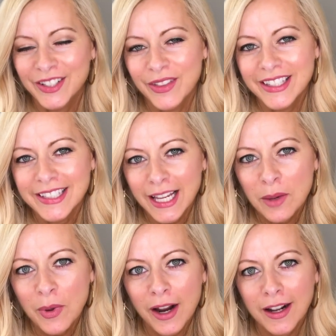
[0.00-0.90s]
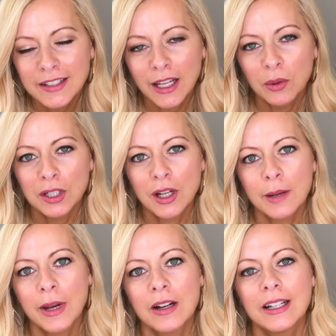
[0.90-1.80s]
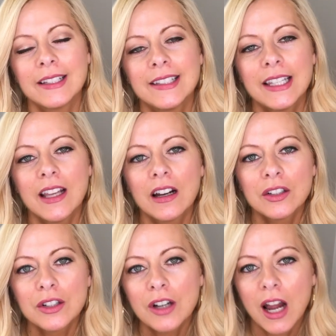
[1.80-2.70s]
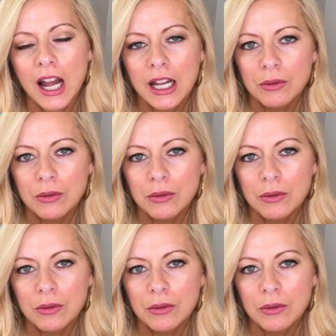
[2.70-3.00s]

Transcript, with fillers: so the second product I wanna talk about is the Under Eye